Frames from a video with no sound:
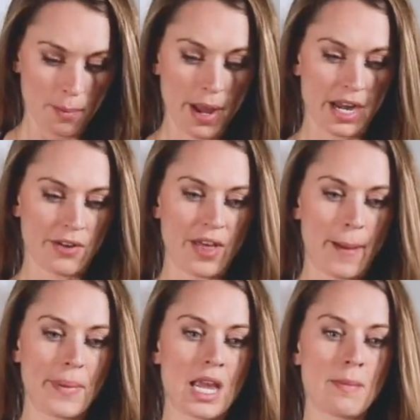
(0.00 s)
But if
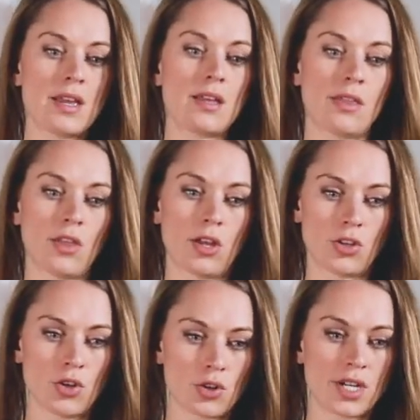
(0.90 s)
that baby in
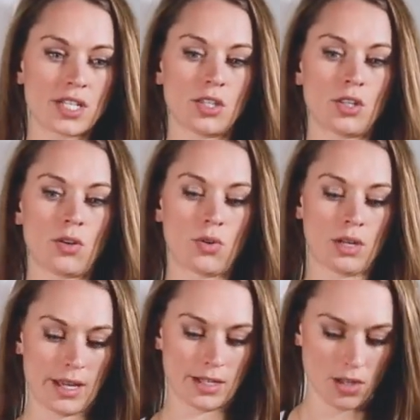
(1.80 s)
the uterus and
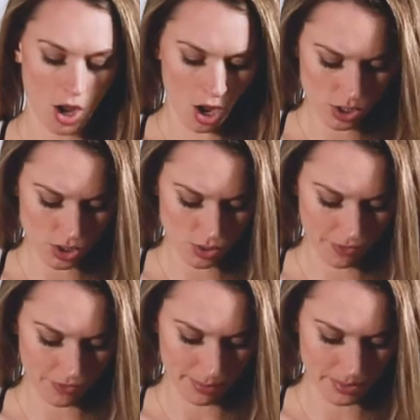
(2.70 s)
has all sort
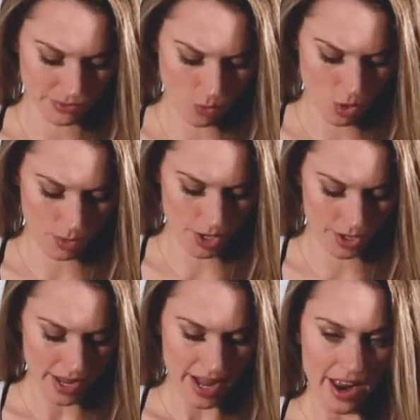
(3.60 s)
of flipped
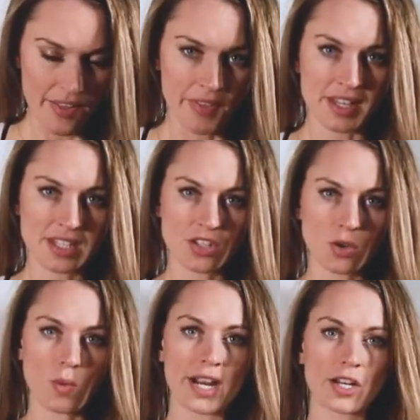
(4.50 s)
forward, then this is
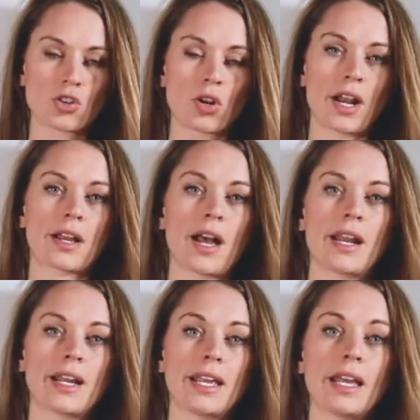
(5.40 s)
a way to try to
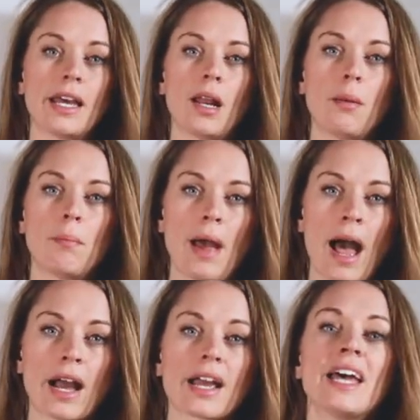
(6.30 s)
kind of get it
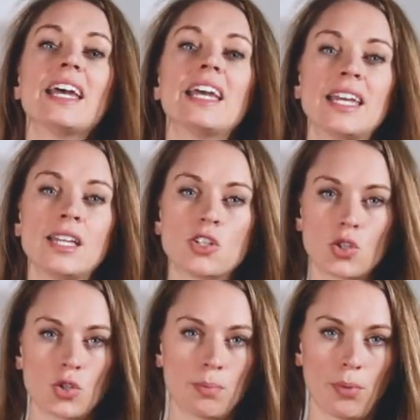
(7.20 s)
back
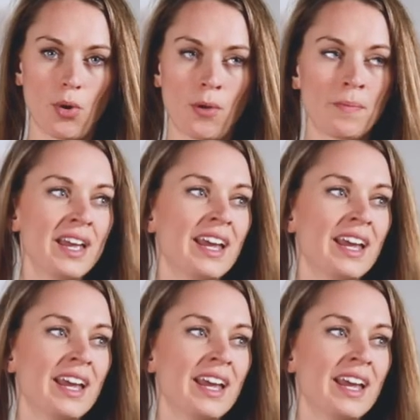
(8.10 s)
into the bowl.